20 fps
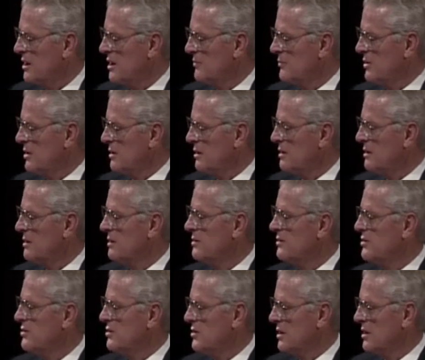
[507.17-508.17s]
up a large
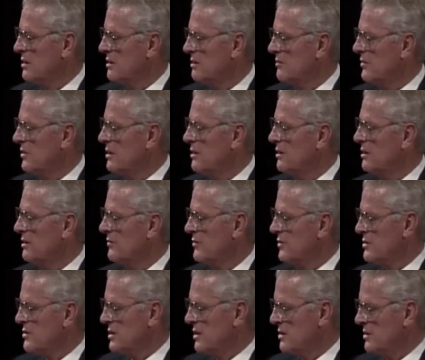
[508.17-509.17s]
share of the
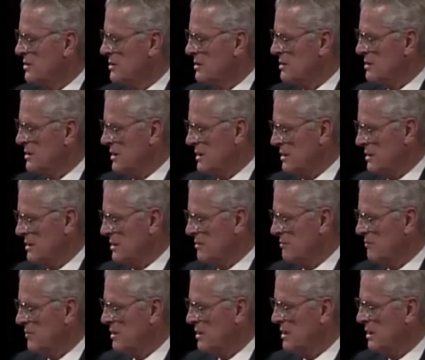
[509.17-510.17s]
conversation
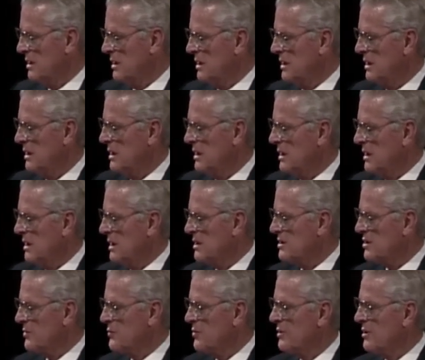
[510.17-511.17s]
time?
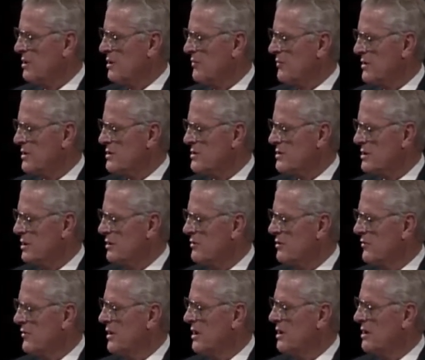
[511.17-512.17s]
As a part of this
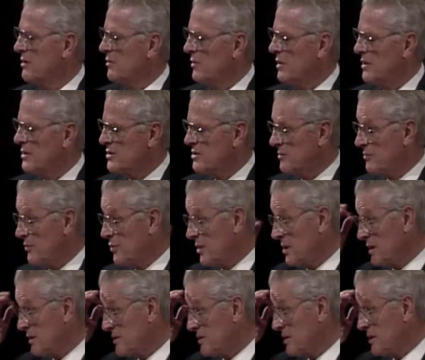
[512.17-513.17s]
self-evaluation
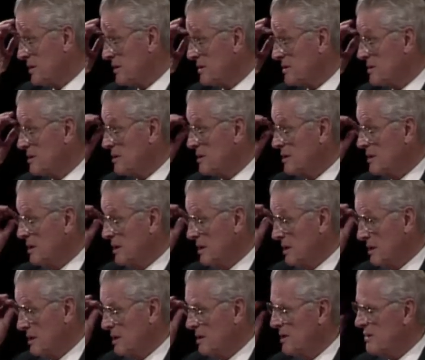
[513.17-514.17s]
process,
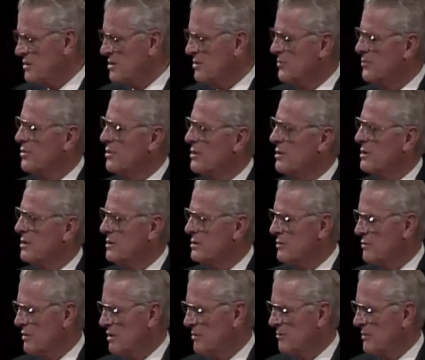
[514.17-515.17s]
it is important
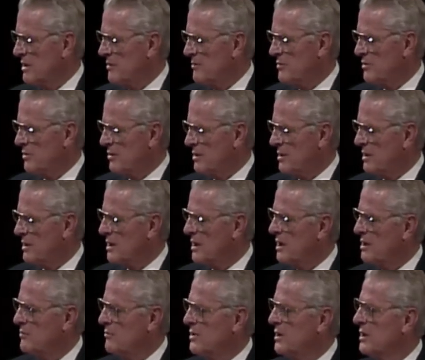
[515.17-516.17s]
to remember there
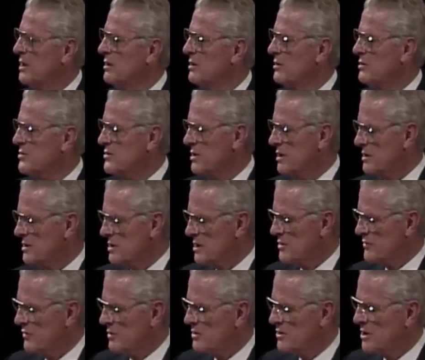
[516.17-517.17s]
can be no
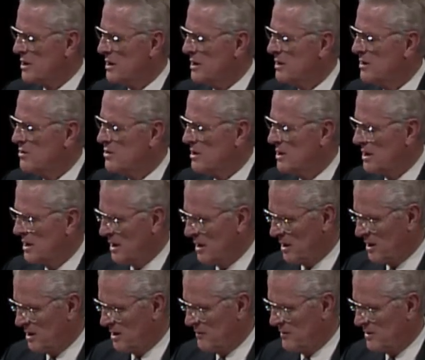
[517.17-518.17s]
successful change in
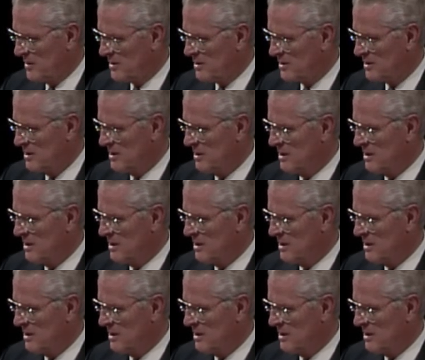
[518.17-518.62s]
any of us